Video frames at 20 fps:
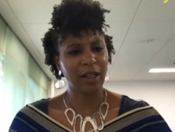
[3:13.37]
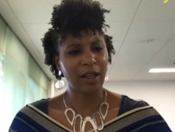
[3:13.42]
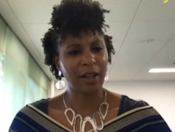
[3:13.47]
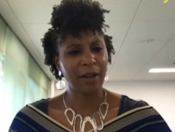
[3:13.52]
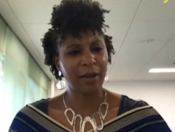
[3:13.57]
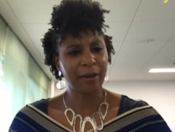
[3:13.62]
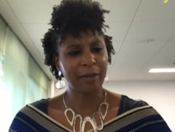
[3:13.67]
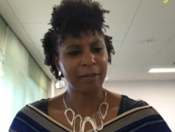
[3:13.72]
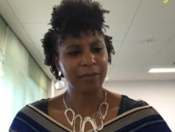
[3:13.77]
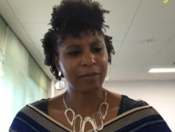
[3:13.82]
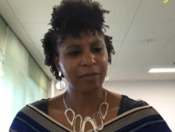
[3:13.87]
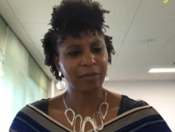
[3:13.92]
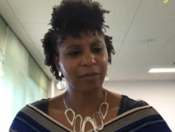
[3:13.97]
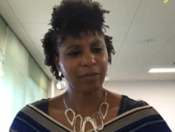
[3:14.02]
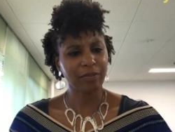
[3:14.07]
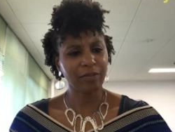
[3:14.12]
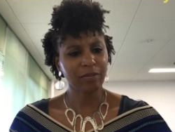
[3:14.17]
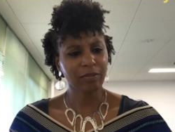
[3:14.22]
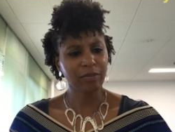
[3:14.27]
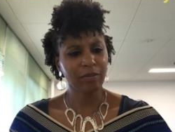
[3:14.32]

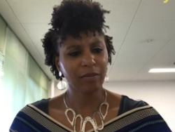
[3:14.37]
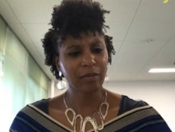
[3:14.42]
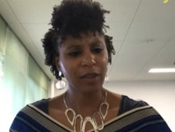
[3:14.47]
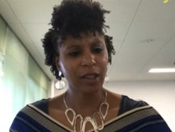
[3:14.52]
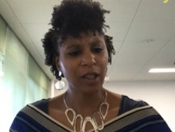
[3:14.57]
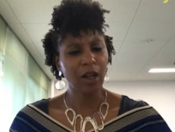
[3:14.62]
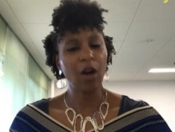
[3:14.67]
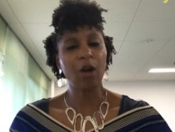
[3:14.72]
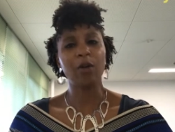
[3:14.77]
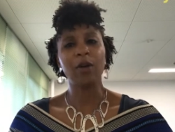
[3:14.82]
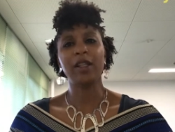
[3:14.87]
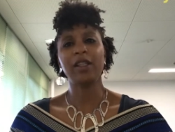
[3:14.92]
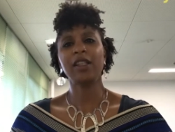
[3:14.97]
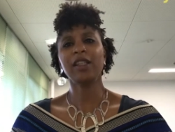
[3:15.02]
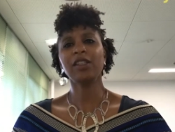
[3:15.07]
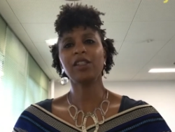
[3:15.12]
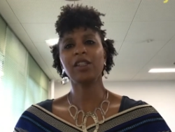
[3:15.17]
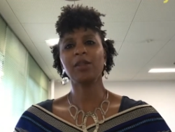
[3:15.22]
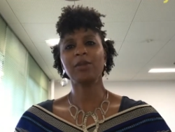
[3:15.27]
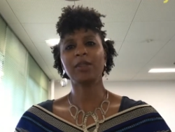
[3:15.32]
And
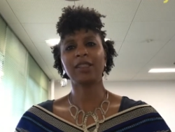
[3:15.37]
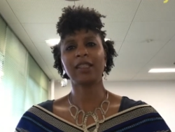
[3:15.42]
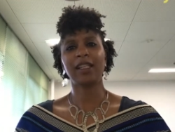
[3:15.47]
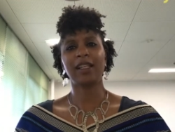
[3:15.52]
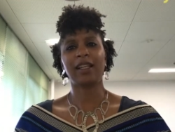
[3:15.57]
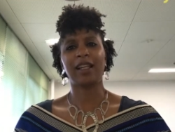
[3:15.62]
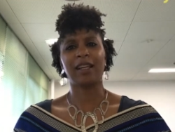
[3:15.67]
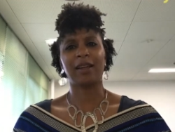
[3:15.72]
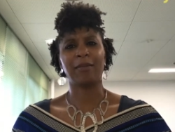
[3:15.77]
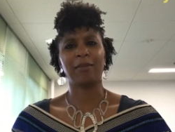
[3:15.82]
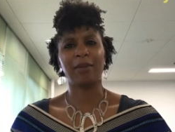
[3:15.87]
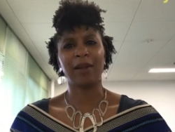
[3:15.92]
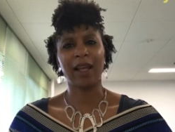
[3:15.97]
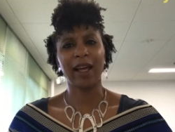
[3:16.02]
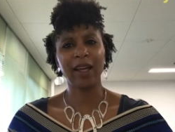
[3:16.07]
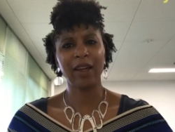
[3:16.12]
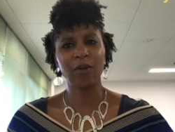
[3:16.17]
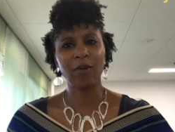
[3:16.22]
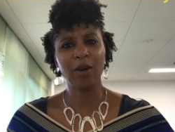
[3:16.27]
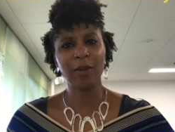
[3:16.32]
then she was saying, like,
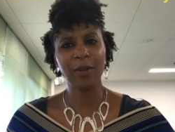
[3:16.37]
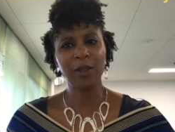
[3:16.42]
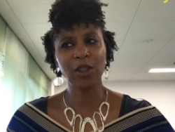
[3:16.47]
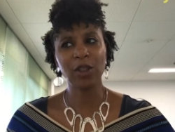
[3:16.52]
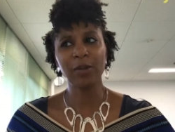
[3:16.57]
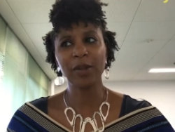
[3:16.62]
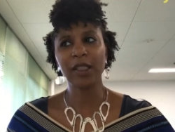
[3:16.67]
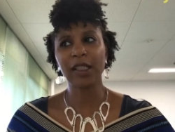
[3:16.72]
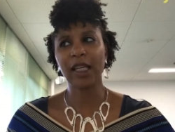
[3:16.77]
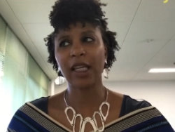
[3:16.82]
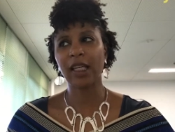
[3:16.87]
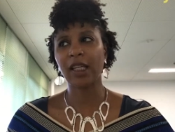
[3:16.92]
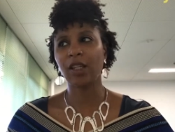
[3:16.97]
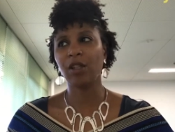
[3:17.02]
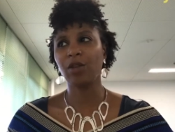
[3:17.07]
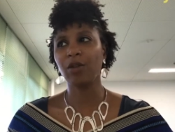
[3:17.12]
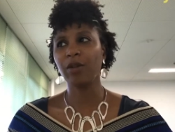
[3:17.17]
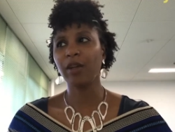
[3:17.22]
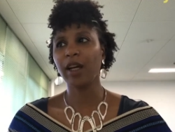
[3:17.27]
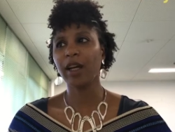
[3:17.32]
black women, she was like,
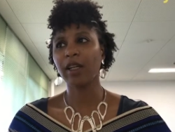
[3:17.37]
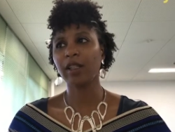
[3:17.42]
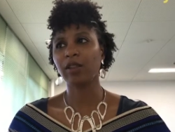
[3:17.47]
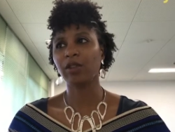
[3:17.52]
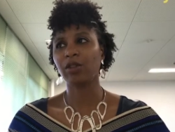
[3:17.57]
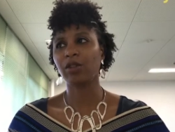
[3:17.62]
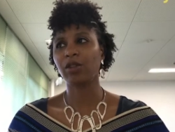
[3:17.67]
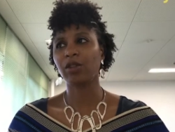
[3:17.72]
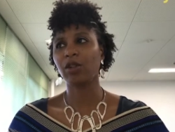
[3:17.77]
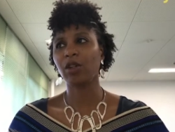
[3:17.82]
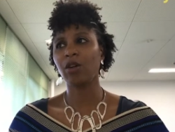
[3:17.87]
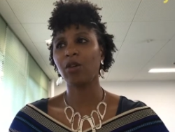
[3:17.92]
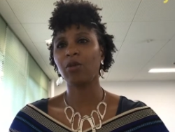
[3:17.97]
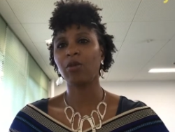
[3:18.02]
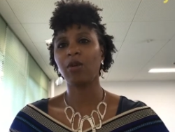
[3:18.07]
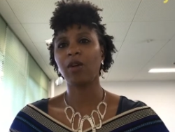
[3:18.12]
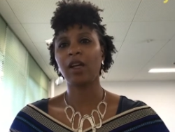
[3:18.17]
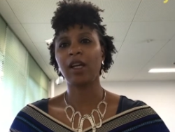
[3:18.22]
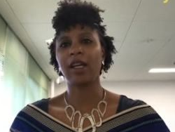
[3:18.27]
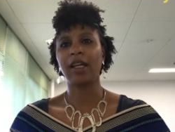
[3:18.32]
you guys are so,